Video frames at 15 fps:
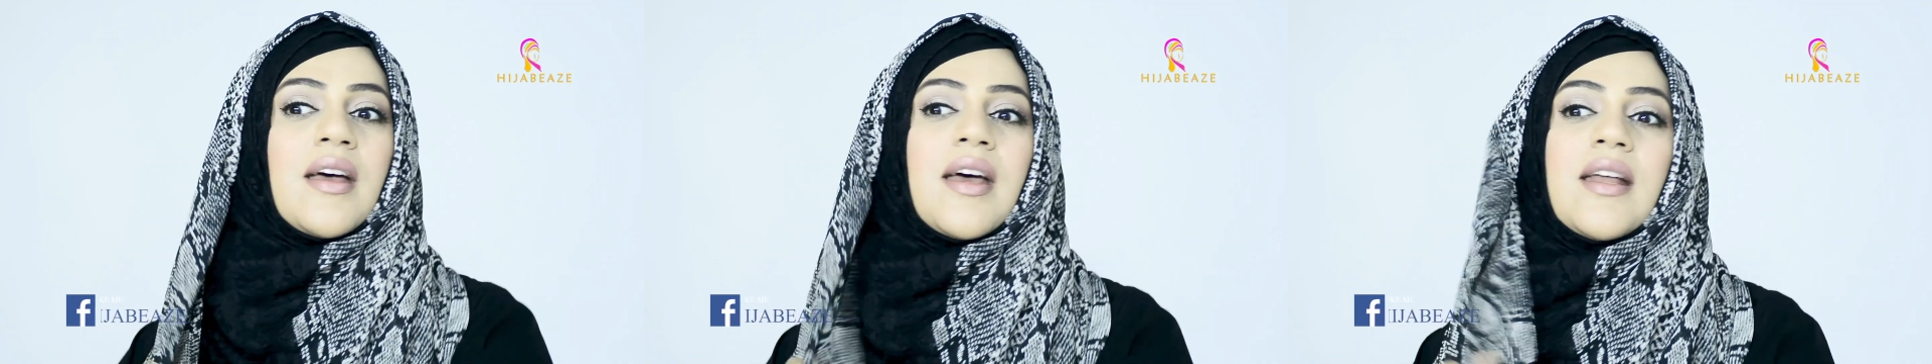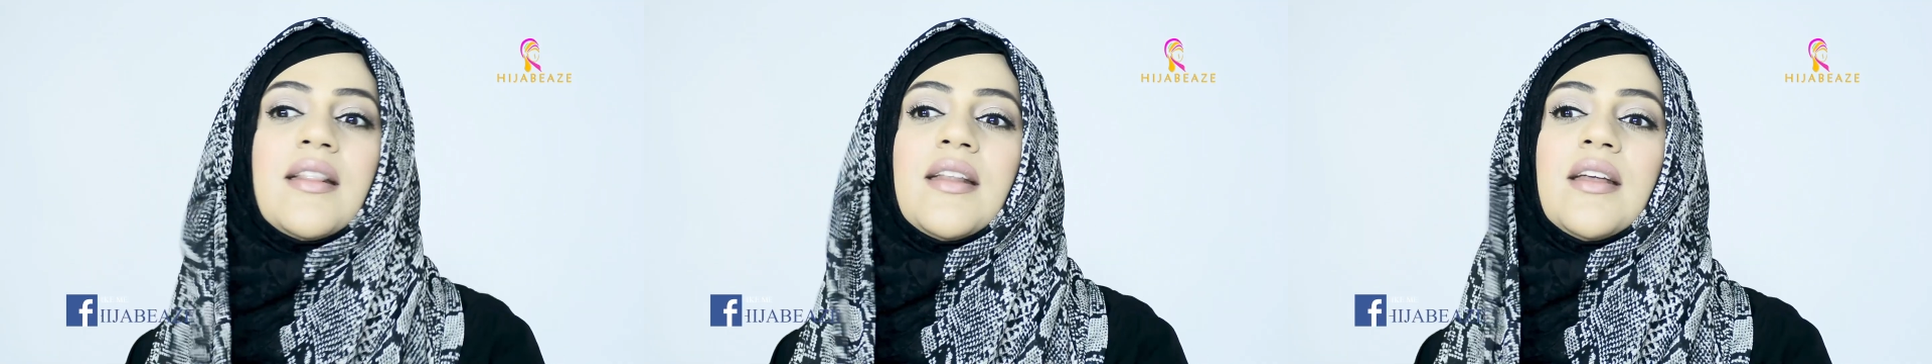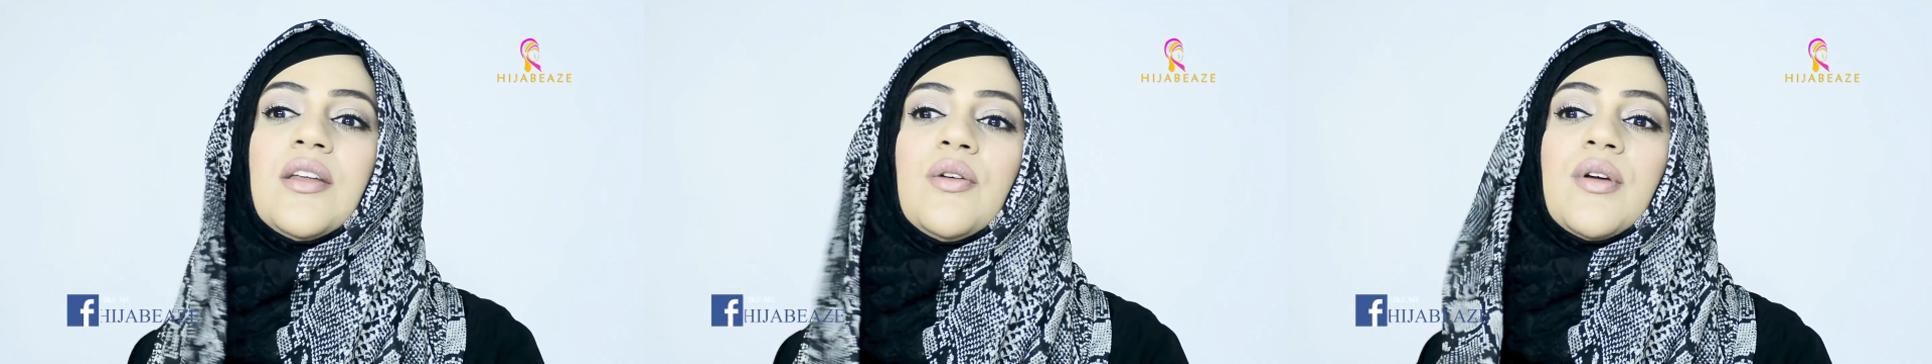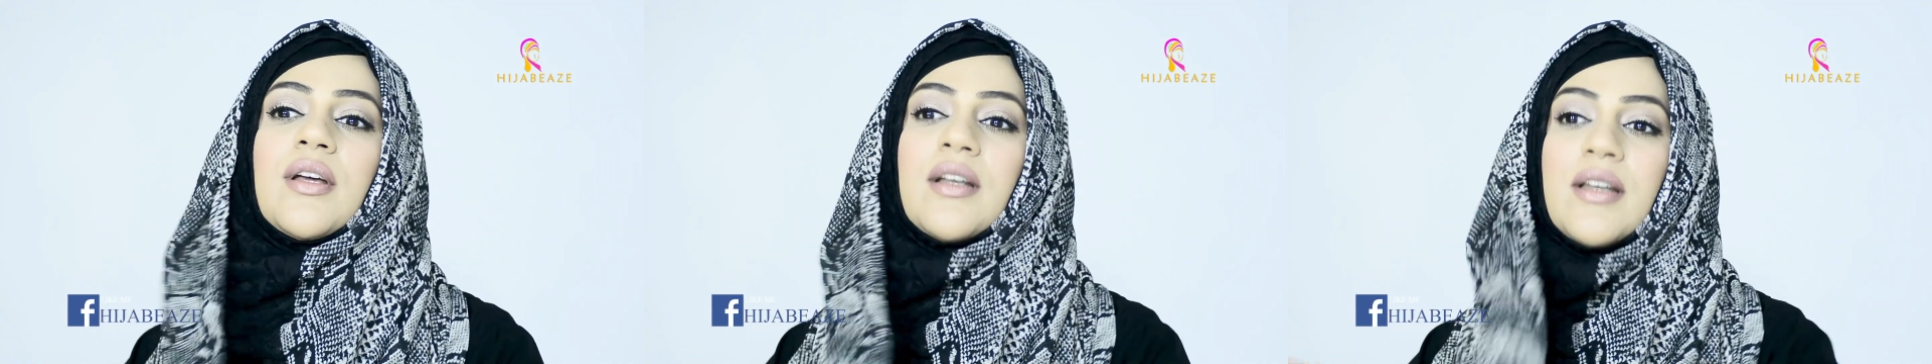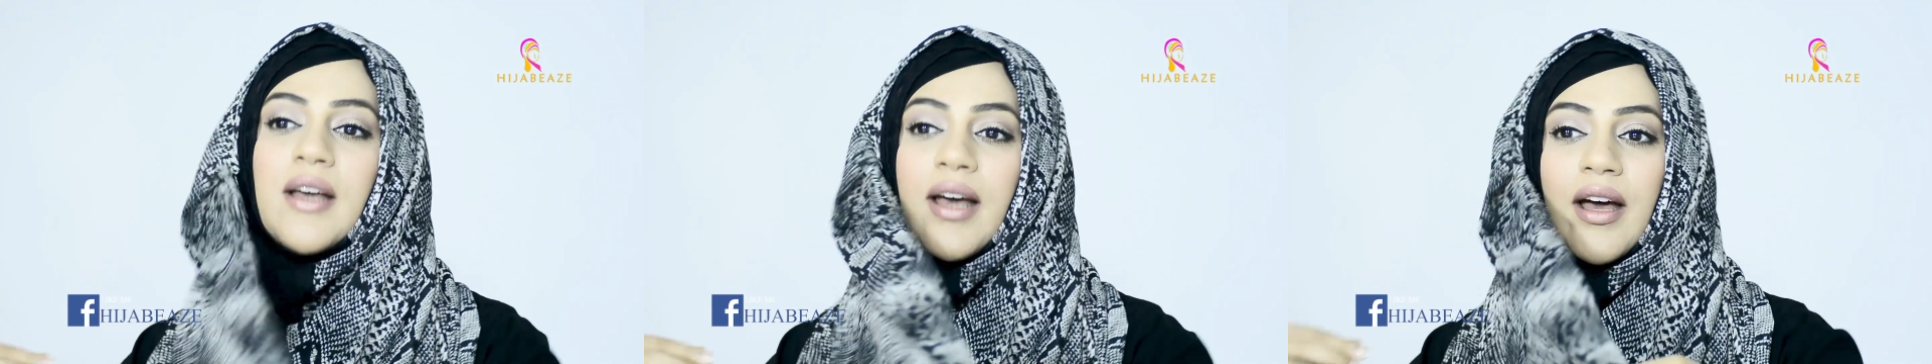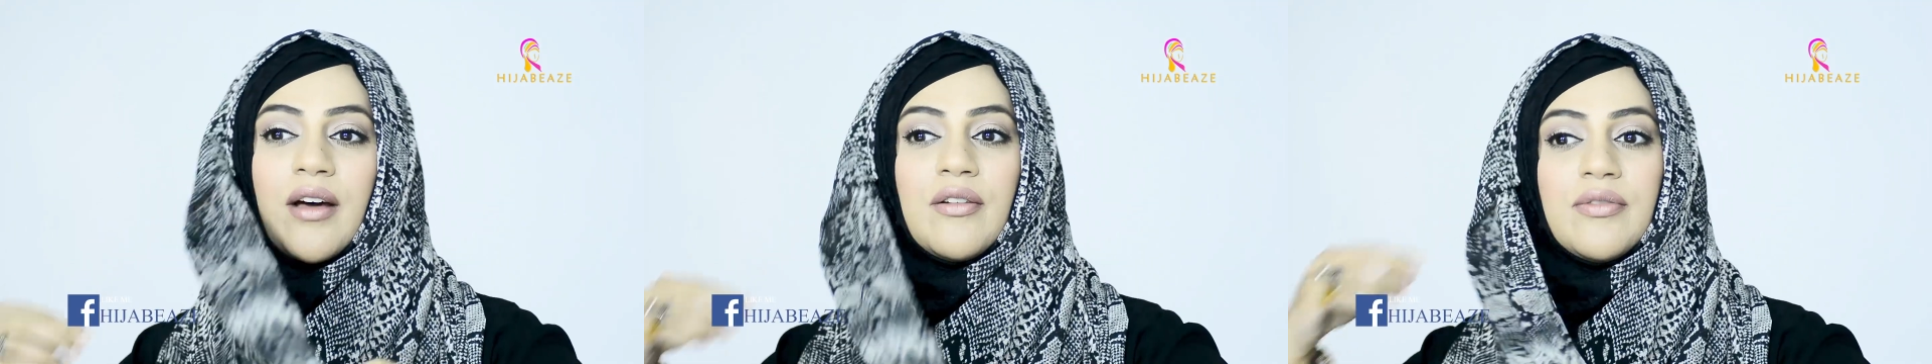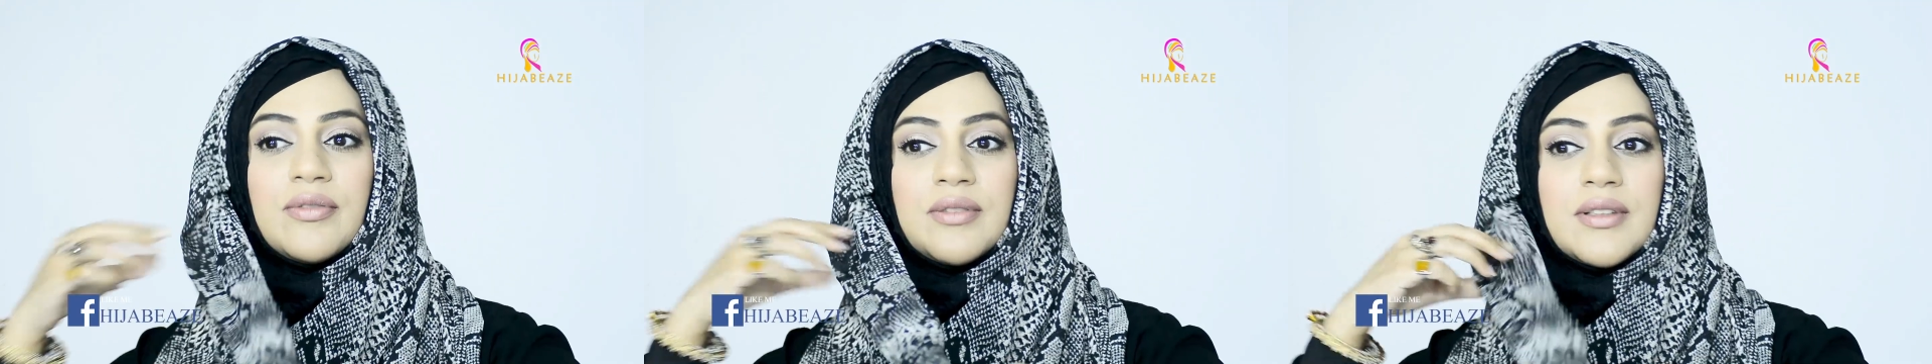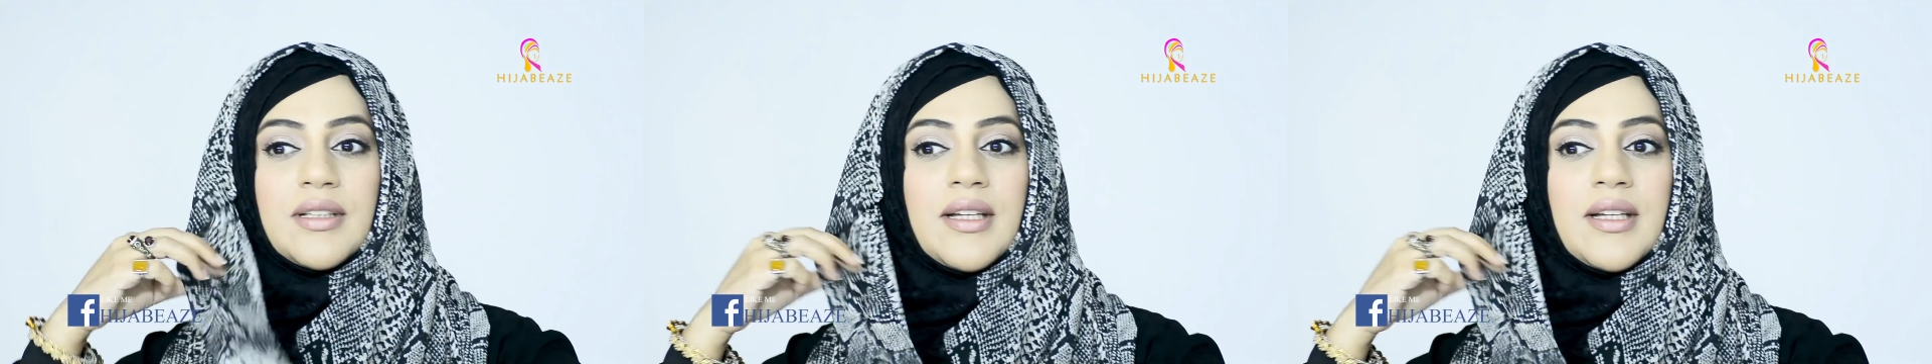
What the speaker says: And then you can have